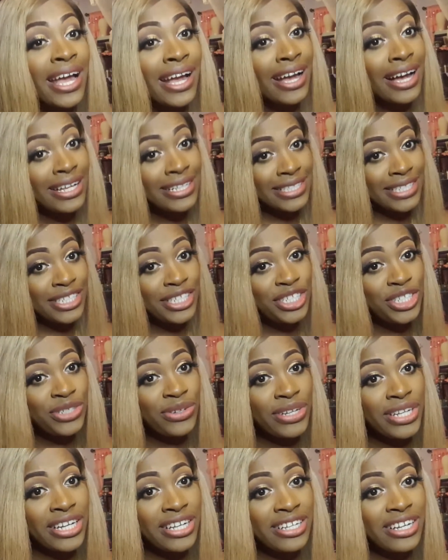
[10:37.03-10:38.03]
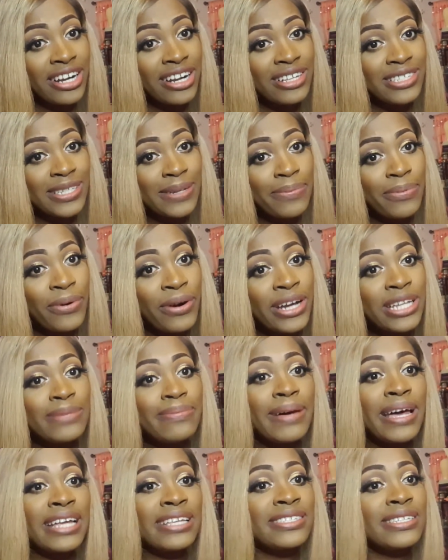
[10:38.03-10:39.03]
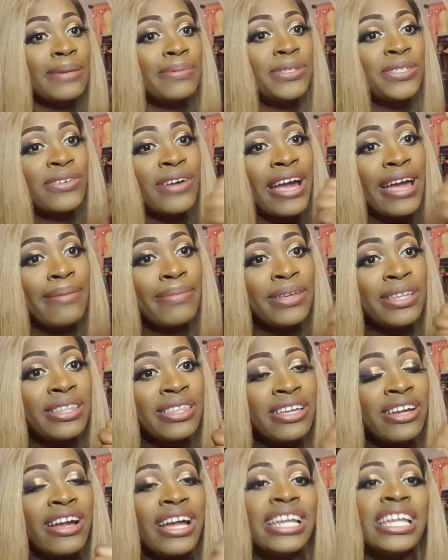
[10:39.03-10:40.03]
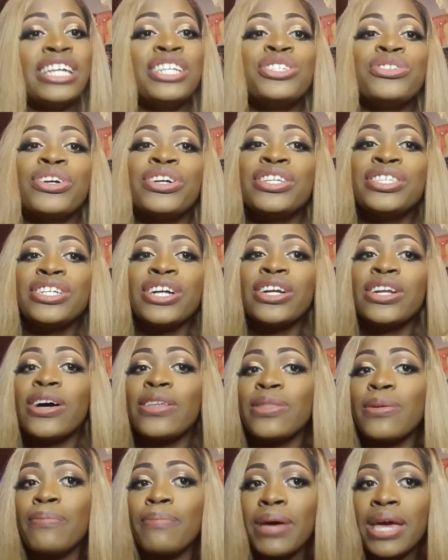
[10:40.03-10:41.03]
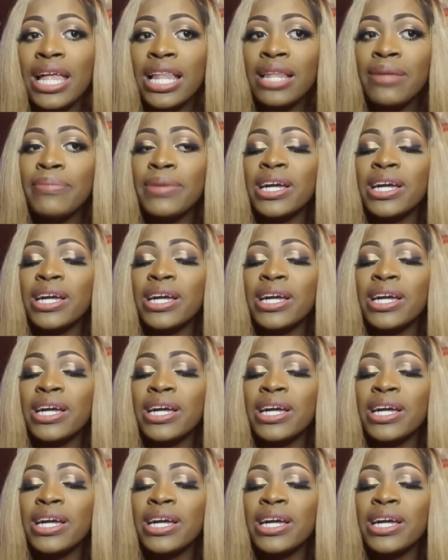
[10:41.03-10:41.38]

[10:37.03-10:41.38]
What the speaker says: Continue showing your girl support by subscribing there and ensure you turn on the bell,